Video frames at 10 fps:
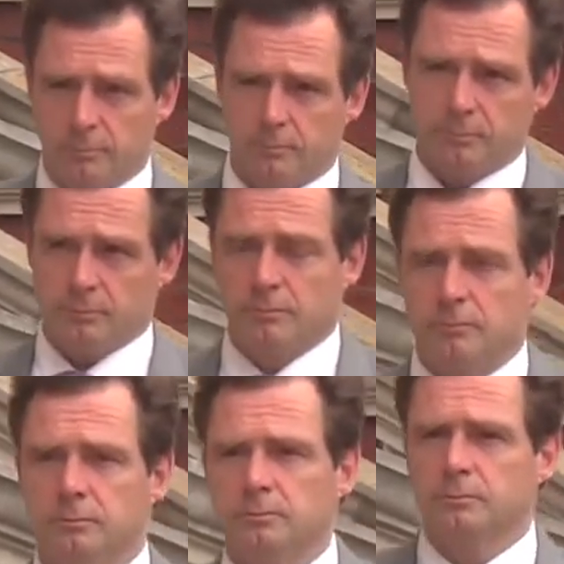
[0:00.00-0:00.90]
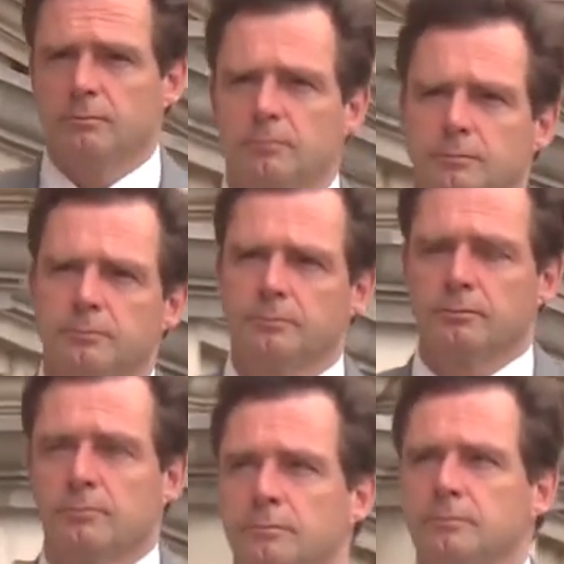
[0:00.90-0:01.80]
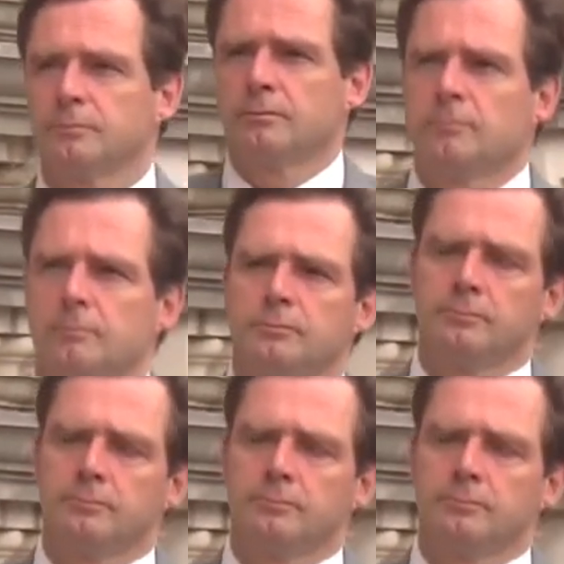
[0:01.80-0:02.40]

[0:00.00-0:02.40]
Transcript: Chree, STV News, Eastbourne.